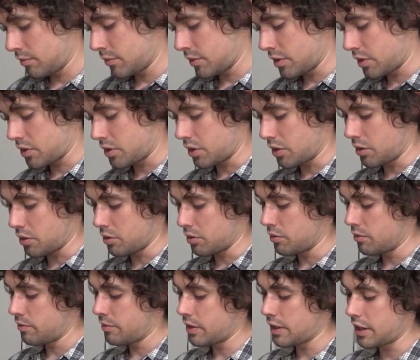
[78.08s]
So,
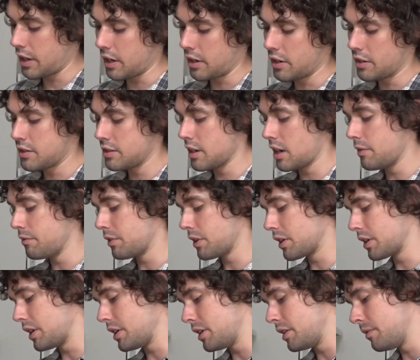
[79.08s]
again, it's not
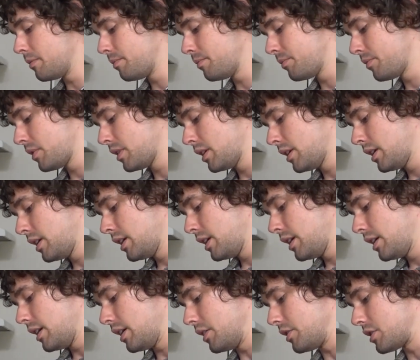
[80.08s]
very
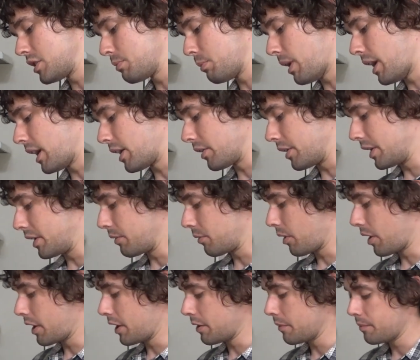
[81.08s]
inspiring,
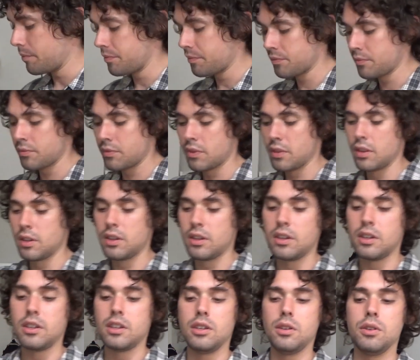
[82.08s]
right?
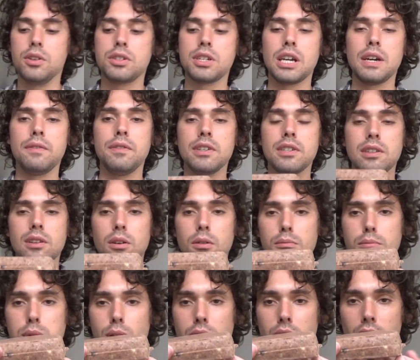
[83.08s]
You just have this little
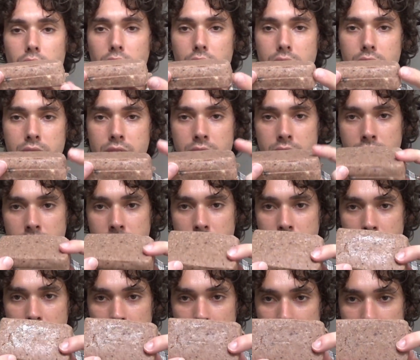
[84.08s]
block.
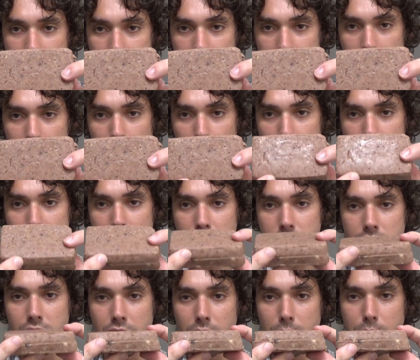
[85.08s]
It almost looks
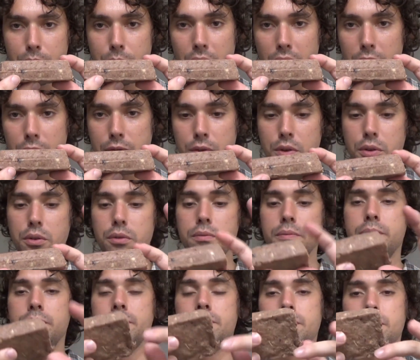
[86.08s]
like pet food,
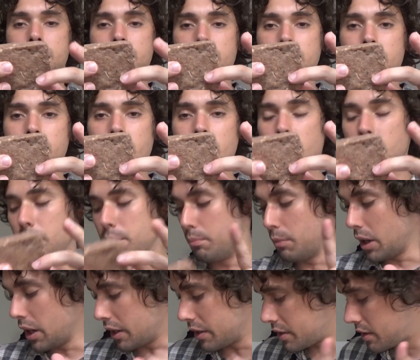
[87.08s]

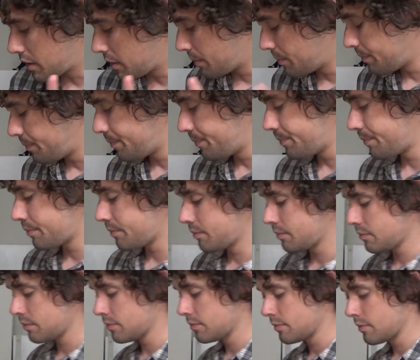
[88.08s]
but
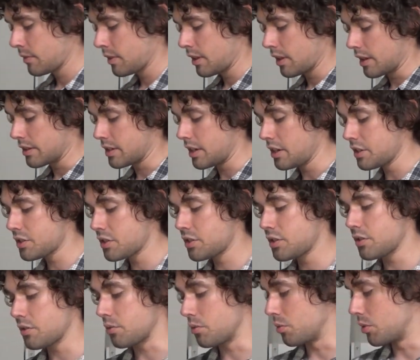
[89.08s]
it
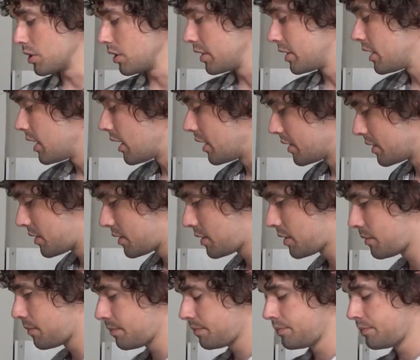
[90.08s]
tastes really nice.